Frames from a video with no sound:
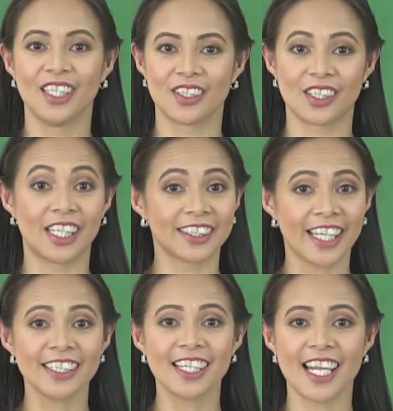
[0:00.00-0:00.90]
There are
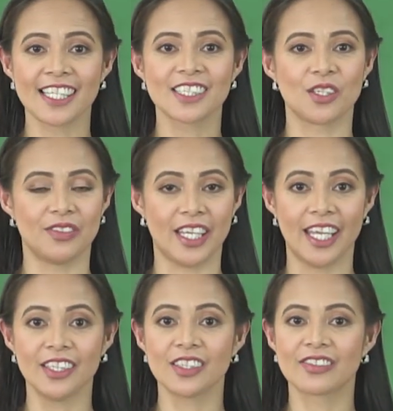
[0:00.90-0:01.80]
10 glands of the
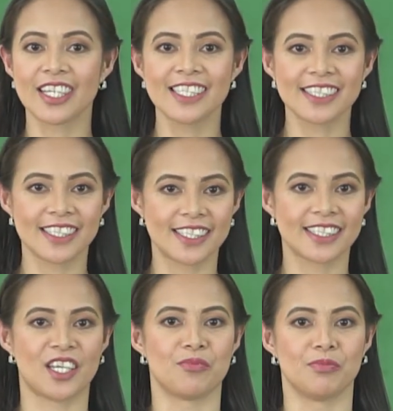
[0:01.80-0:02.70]
endocrine
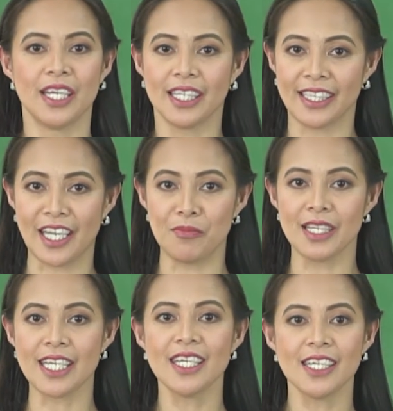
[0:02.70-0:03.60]
system,
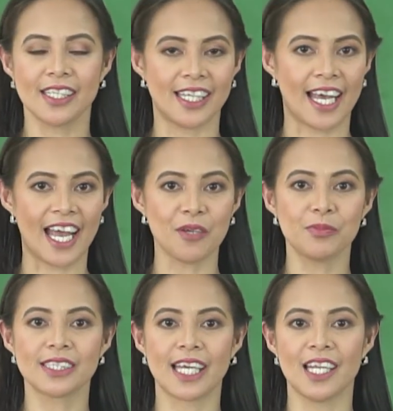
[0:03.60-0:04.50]
namely the
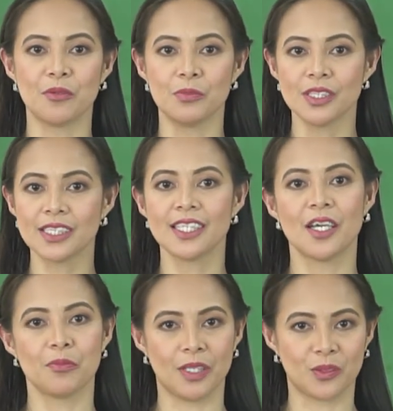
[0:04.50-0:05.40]
hypothalamus,
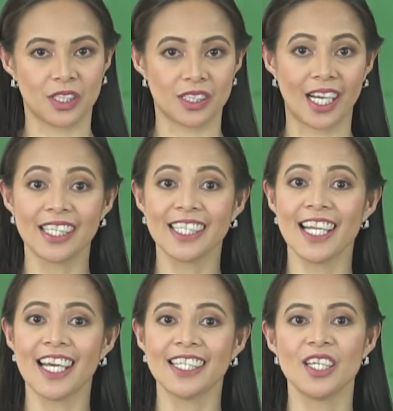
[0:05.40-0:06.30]
pituitary
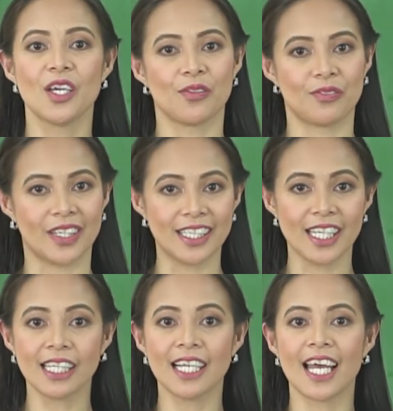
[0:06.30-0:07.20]
gland,
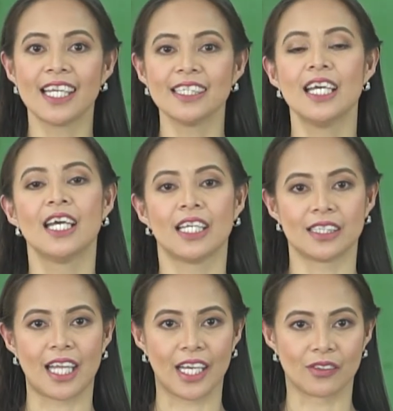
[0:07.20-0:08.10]
pineal gland,
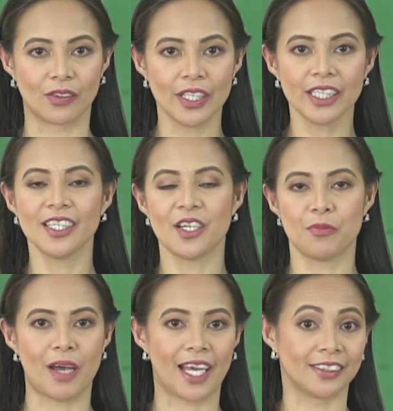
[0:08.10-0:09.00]
thyroid,
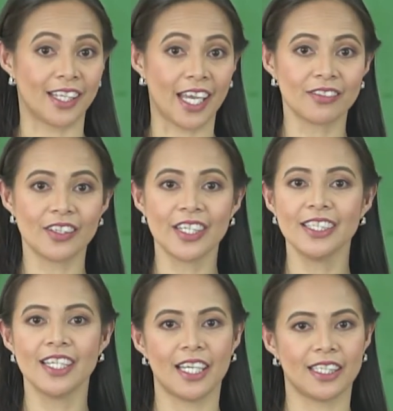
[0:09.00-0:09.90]
parathyroid,
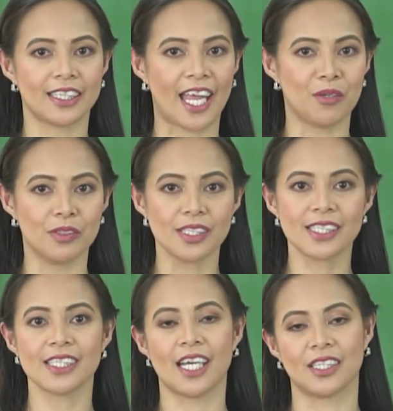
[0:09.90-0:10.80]

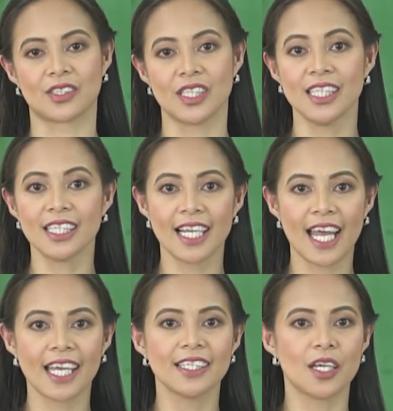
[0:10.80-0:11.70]
thymus, adrenal
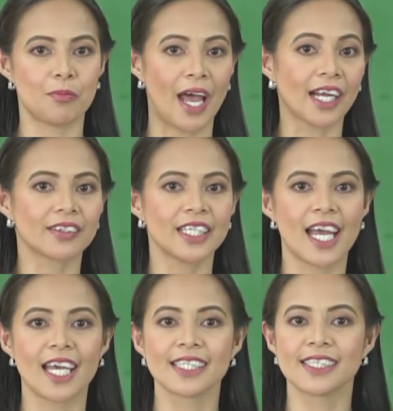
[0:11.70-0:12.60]
gland,
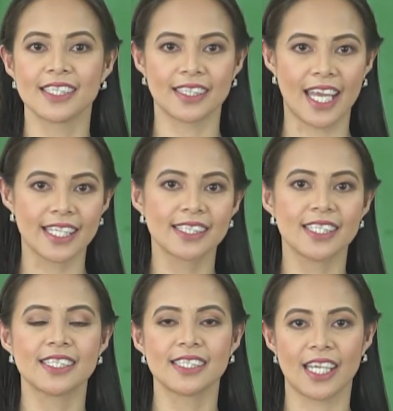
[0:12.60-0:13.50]
pancreas,
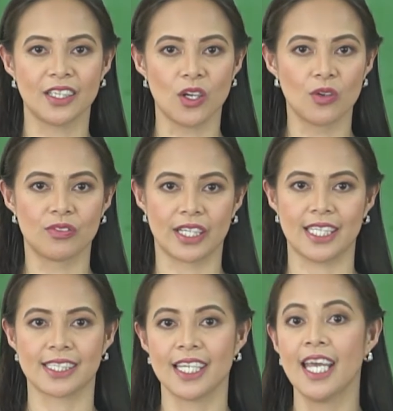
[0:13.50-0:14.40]
testes, and
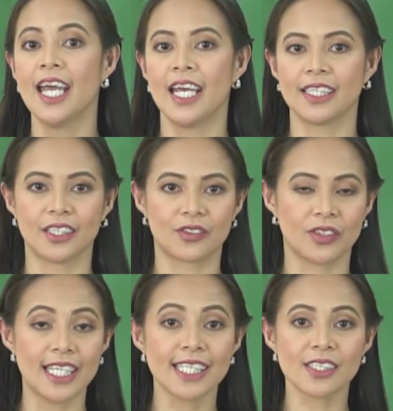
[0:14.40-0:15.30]
ovaries that
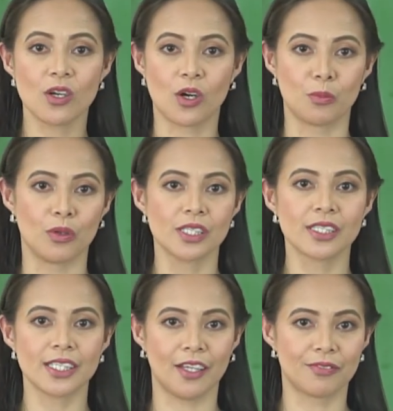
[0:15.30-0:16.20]
release
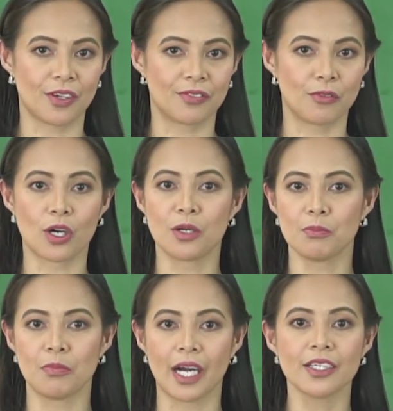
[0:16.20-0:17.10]
hormones and
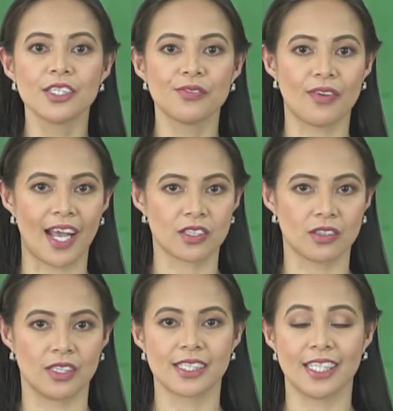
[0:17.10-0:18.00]
perform various
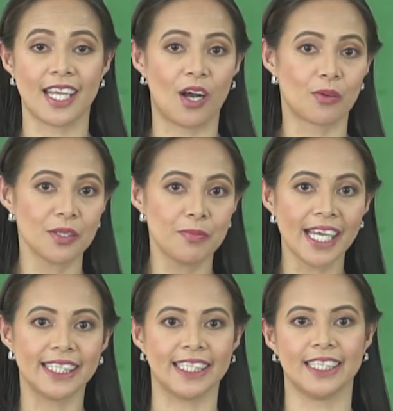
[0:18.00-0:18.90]
functions in our
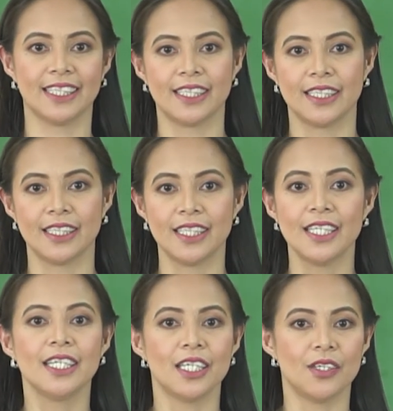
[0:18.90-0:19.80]
body.
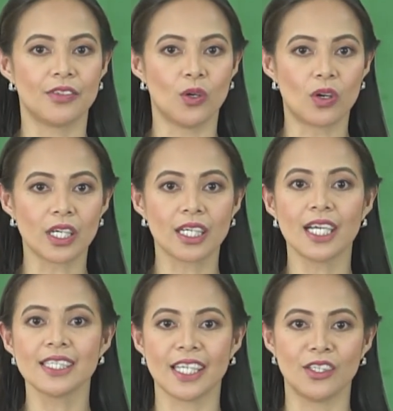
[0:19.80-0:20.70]
If the
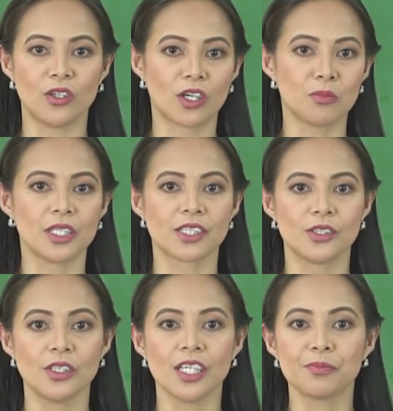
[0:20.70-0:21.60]
organs and hormones
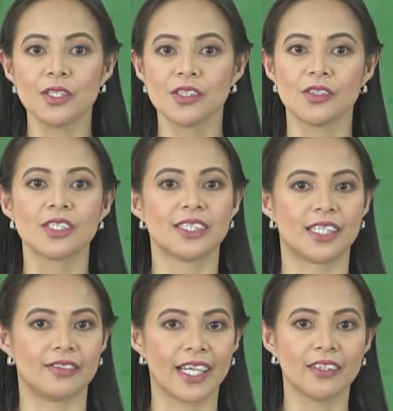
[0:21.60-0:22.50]
do not produce
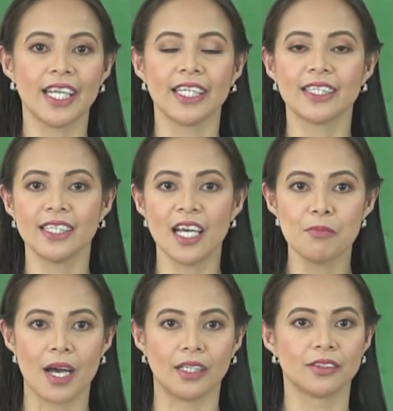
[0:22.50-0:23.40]
the regulated
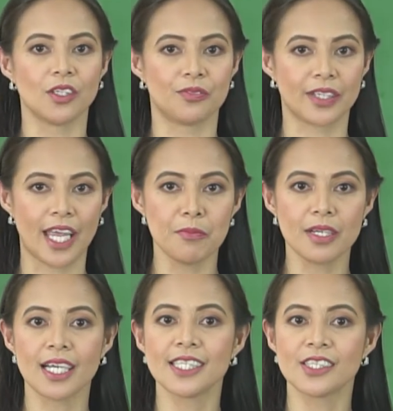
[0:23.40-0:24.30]
amount of
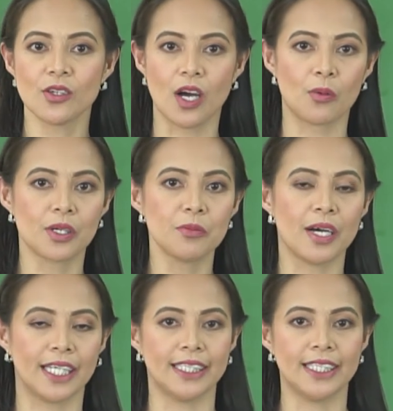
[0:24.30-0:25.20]
chemicals to our
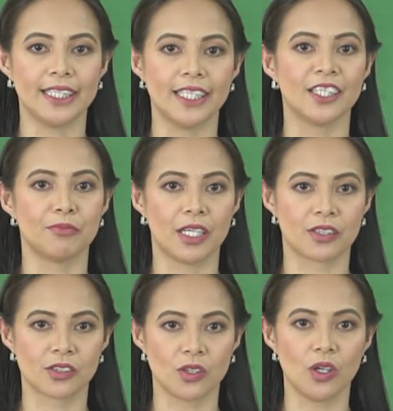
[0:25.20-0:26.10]
body, it may
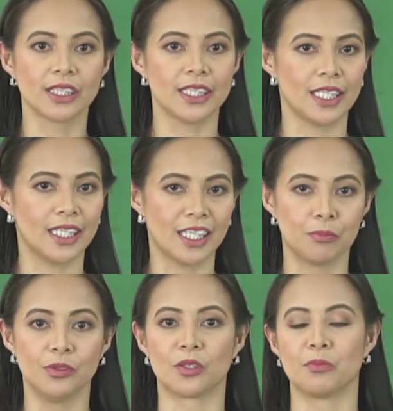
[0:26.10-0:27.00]
result in
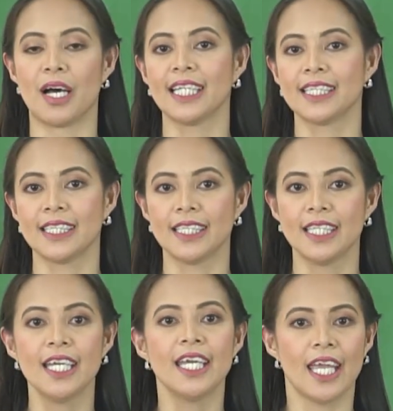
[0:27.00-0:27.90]
abnormality,
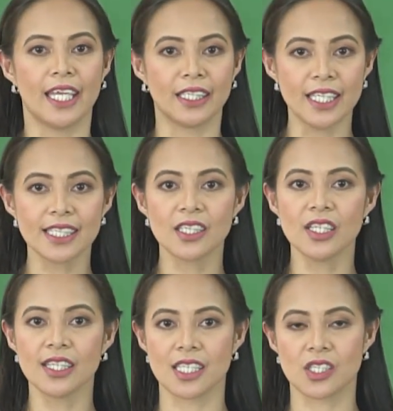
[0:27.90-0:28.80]
and this
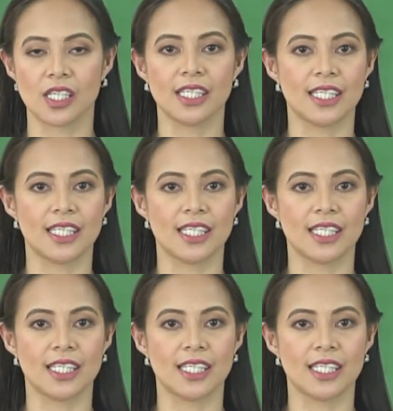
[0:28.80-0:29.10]
condition